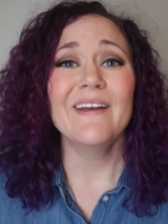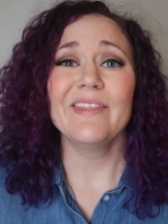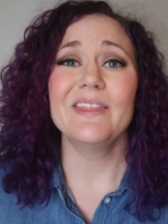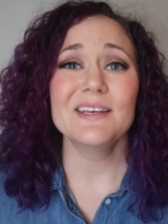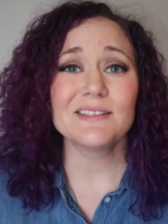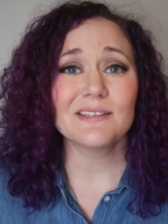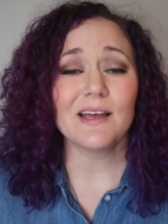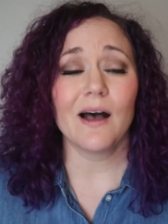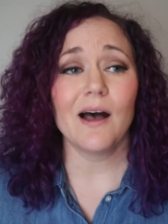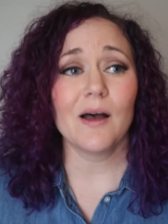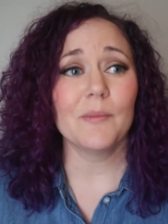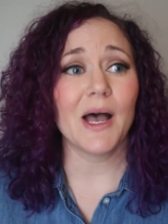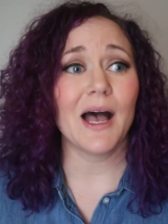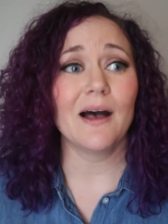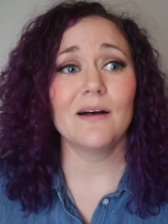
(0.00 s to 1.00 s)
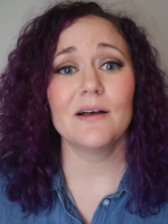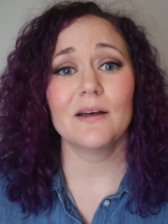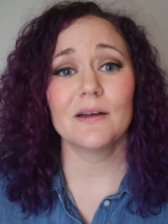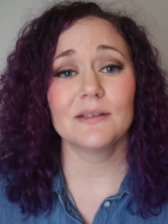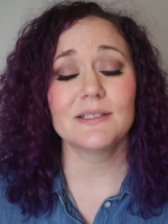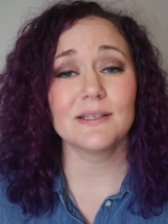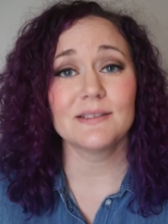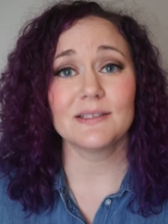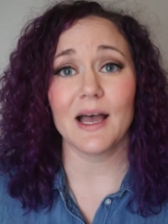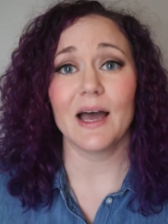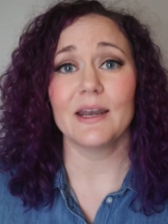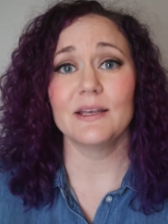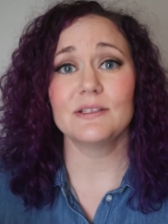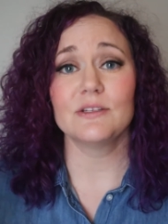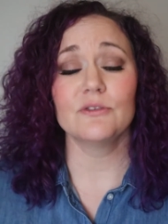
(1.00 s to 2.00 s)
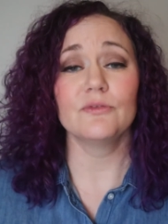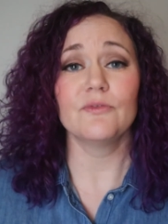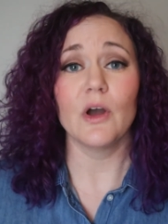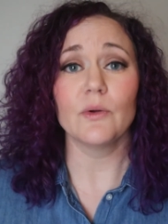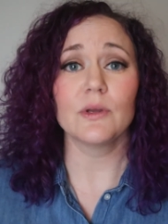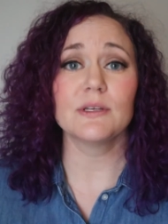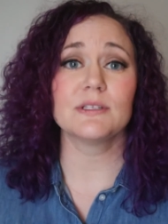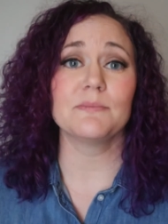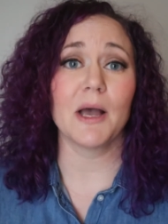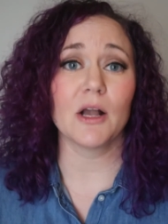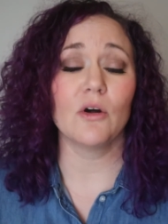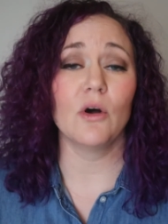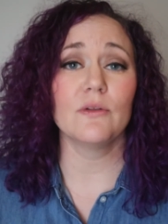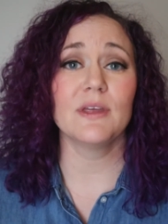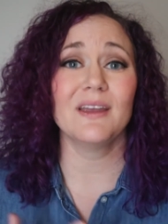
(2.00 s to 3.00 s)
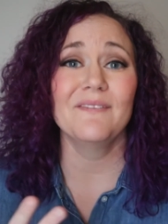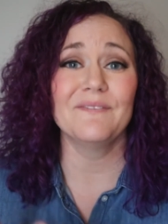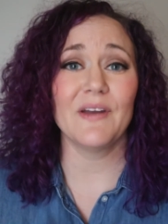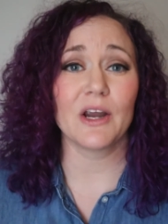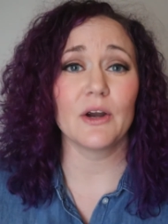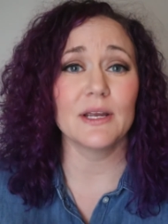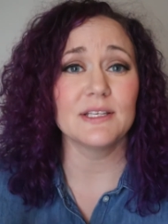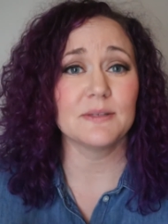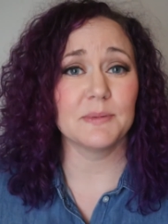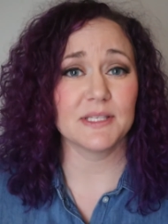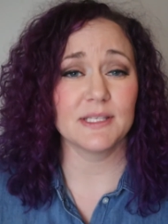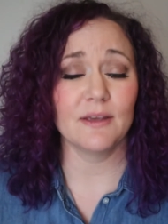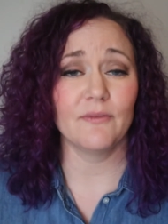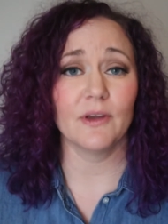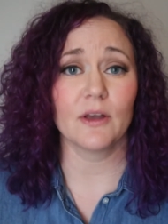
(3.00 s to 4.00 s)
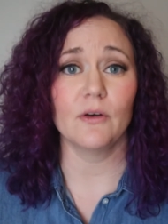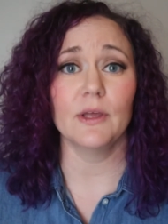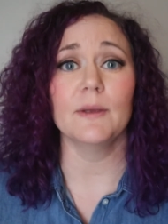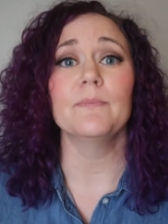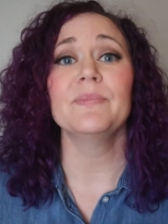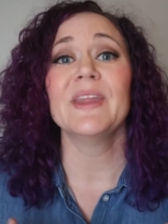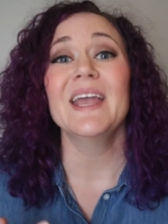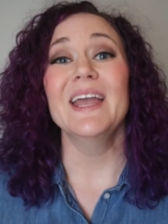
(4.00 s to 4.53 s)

This time I decided to focus my clothing very specifically.